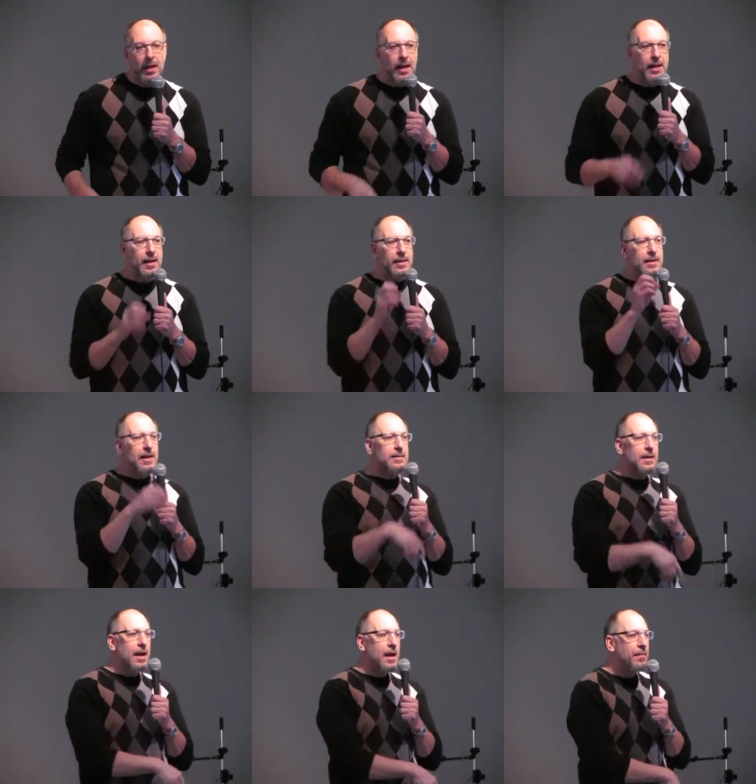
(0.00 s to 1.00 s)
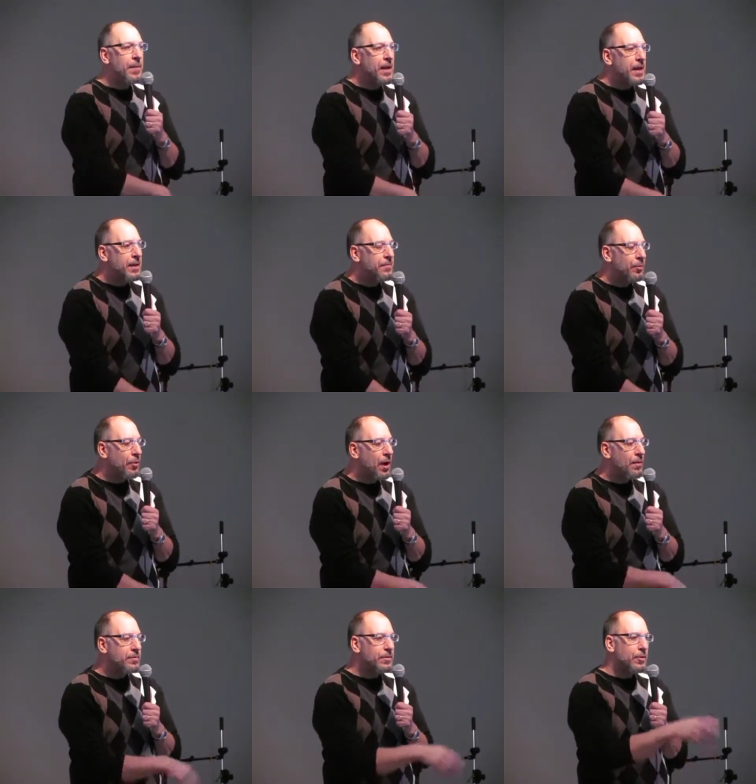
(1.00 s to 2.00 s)
And at that time, he
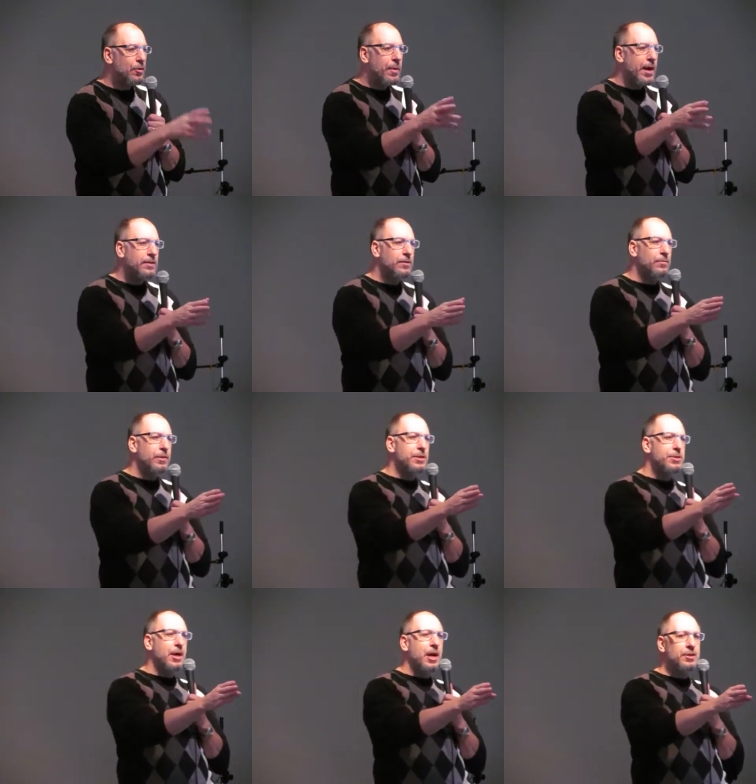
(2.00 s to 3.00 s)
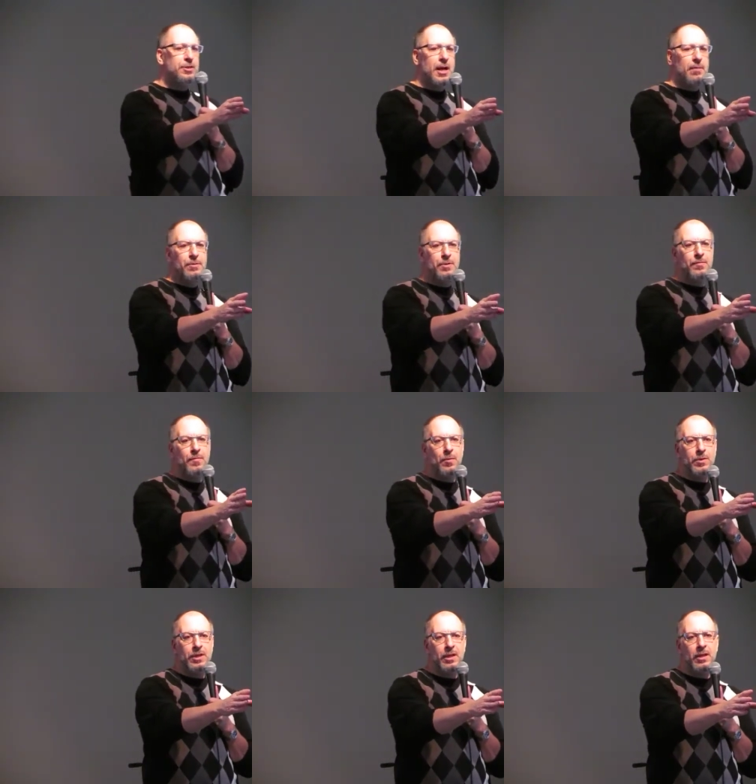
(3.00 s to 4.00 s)
promised, you go back to read John chapter
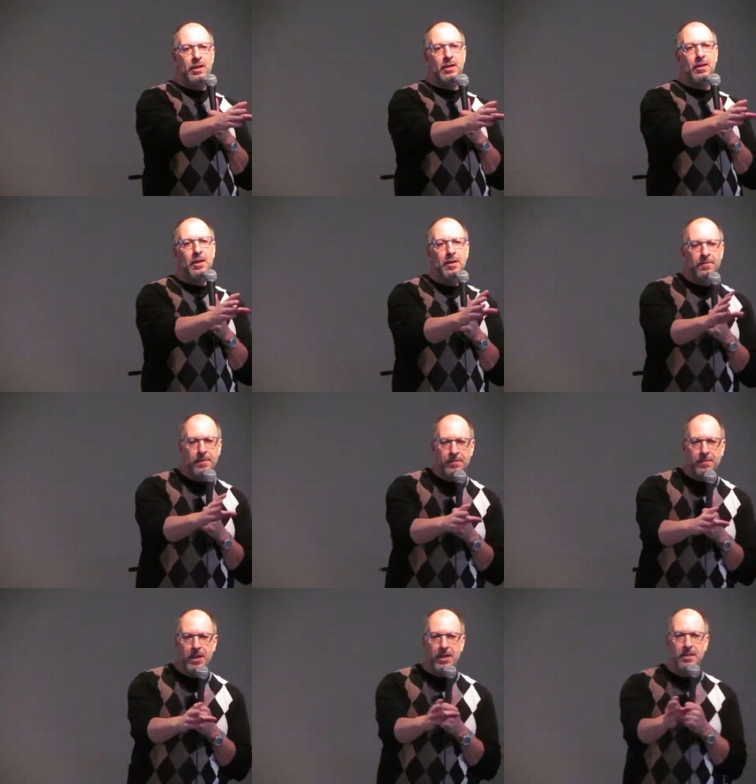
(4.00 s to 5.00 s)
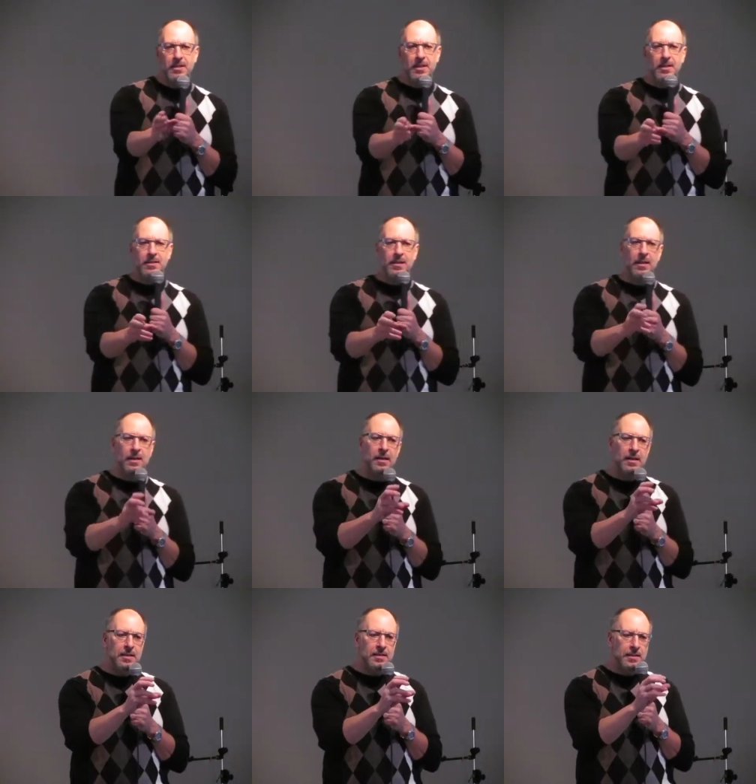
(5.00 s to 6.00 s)
fourteen and fifteen and sixteen
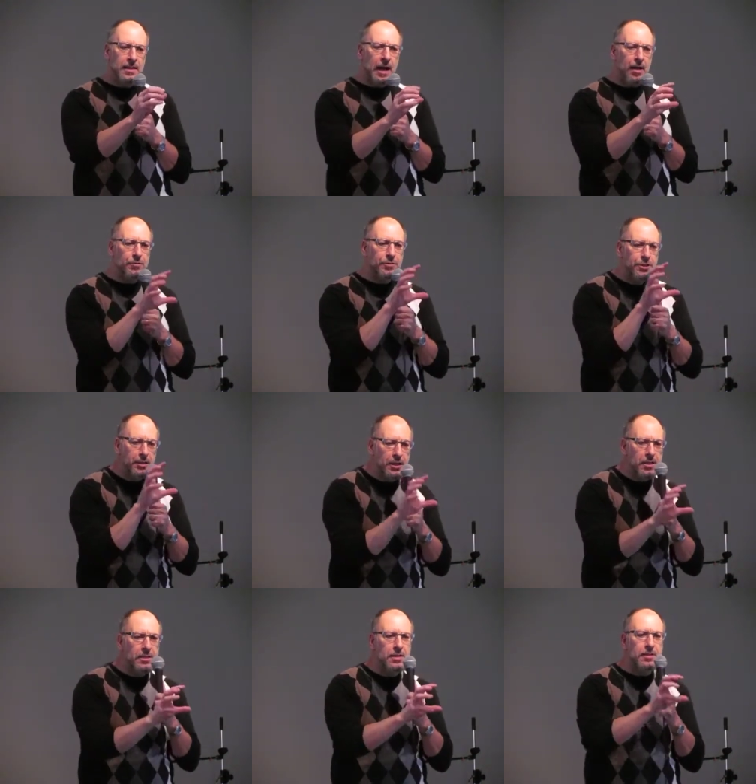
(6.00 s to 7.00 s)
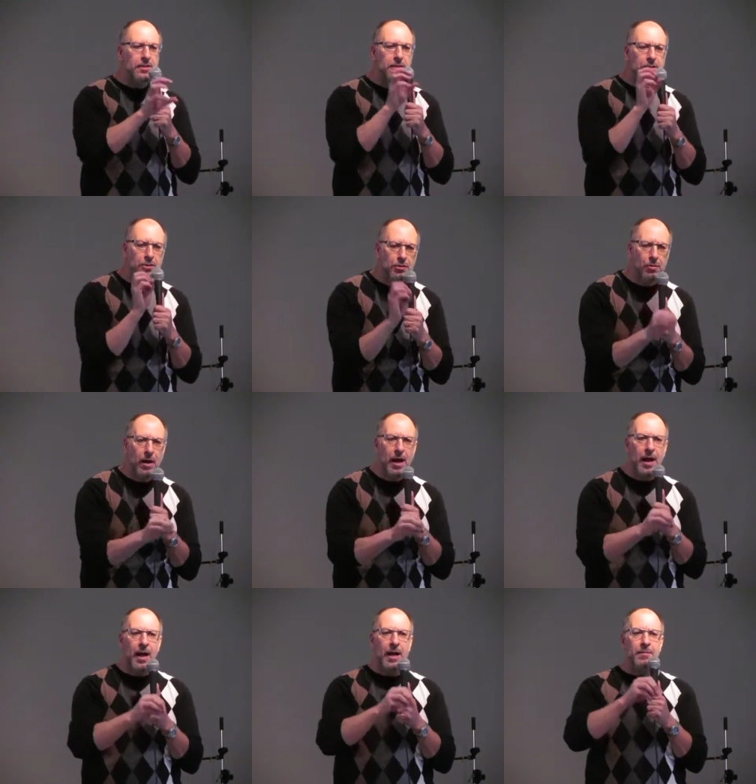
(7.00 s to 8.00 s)
and see how Jesus
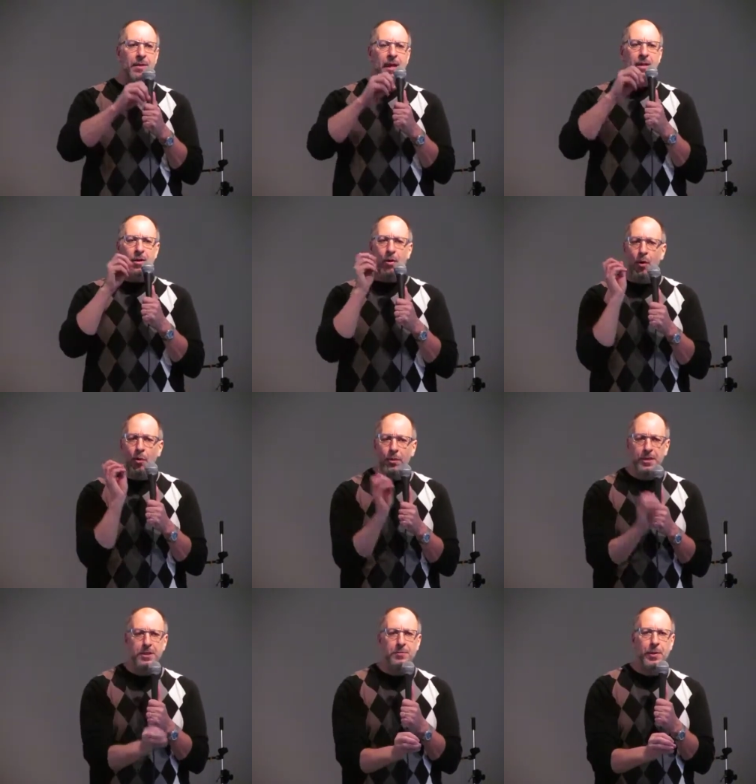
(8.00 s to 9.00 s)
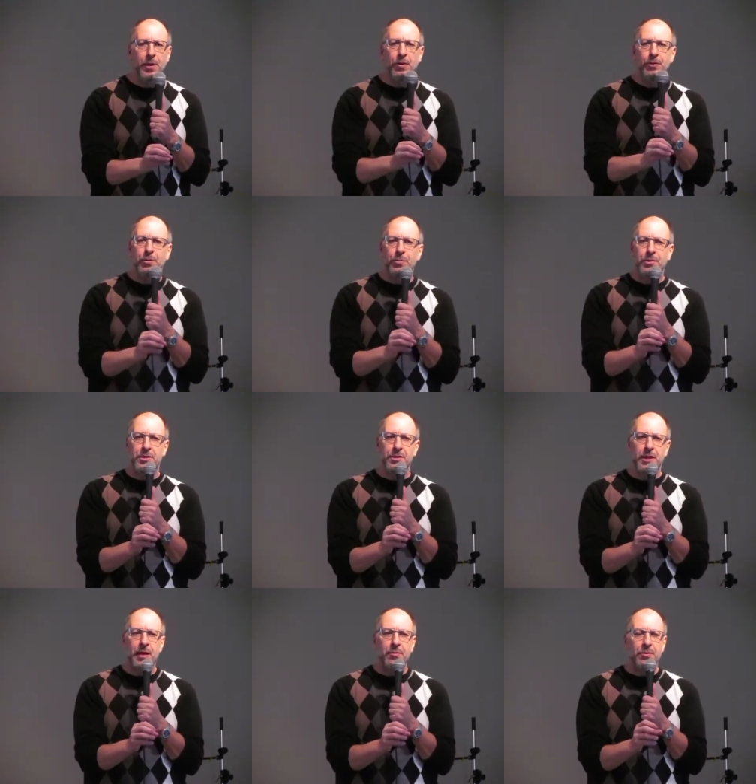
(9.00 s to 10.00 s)
described the Holy Spirit to his
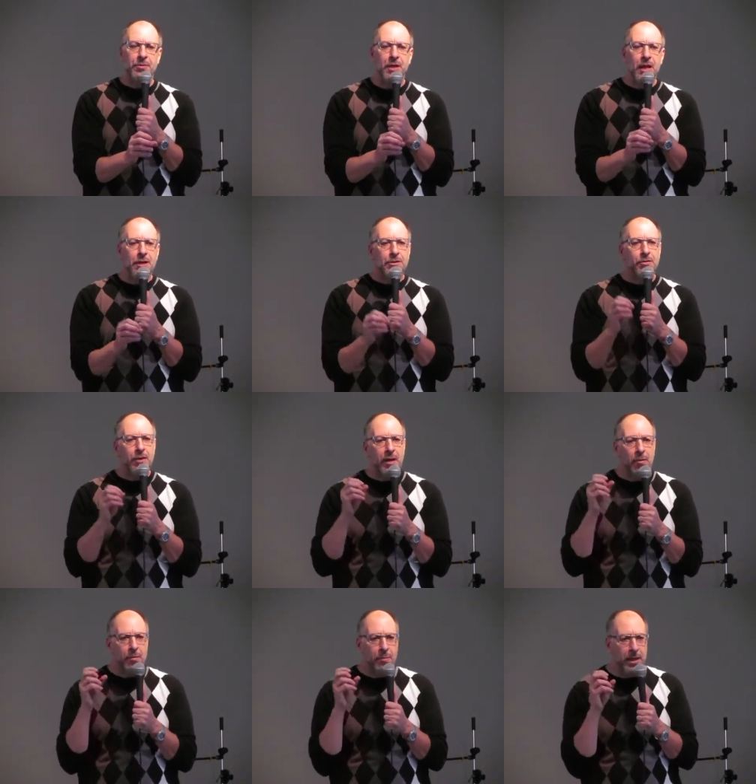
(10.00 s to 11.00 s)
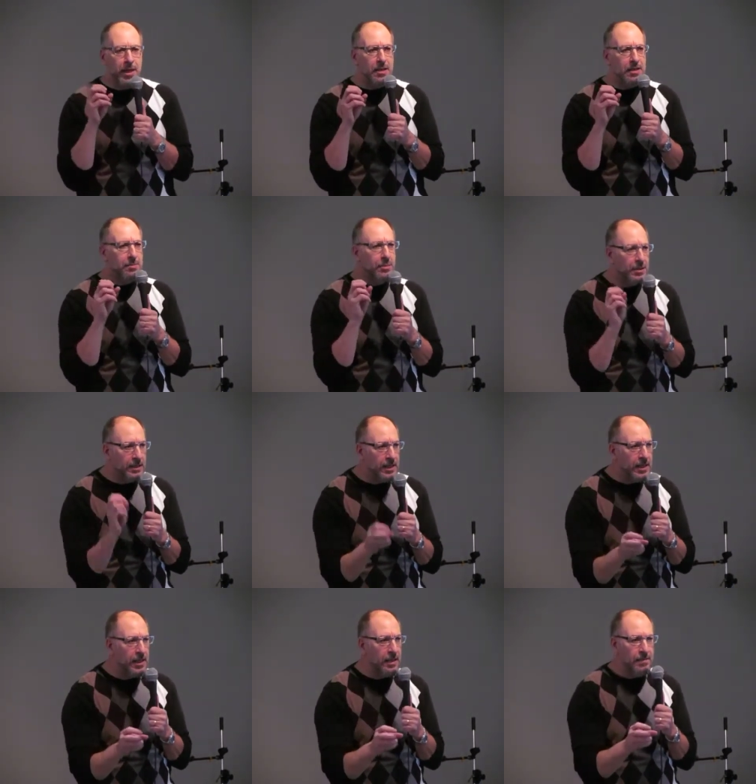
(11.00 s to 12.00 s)
disciples so they would begin to
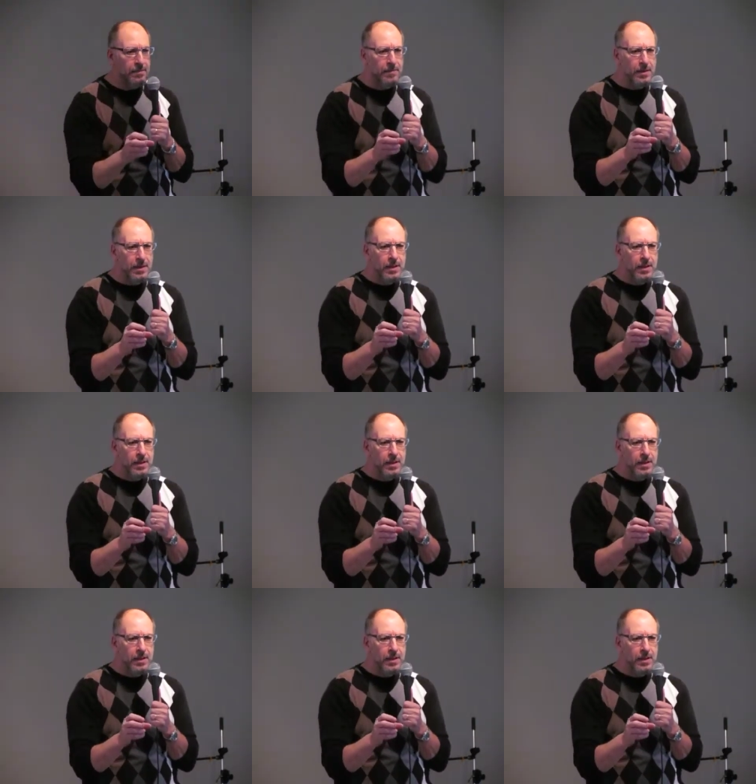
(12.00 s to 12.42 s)
believe